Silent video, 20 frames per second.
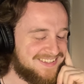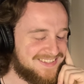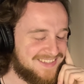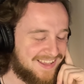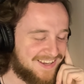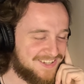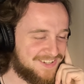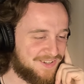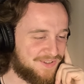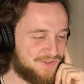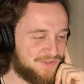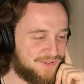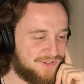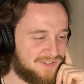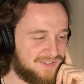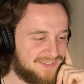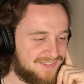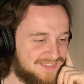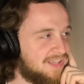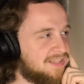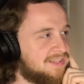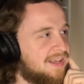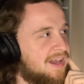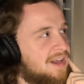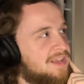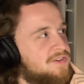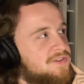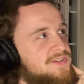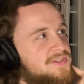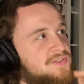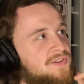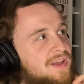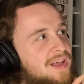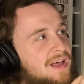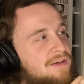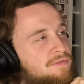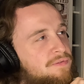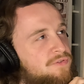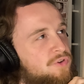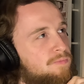it's actually cool. Yeah, I used to
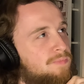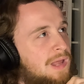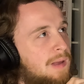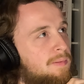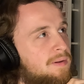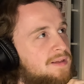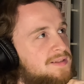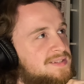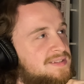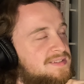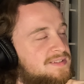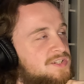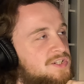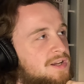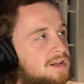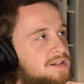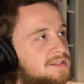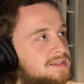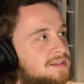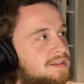have a few Beyblades as a child,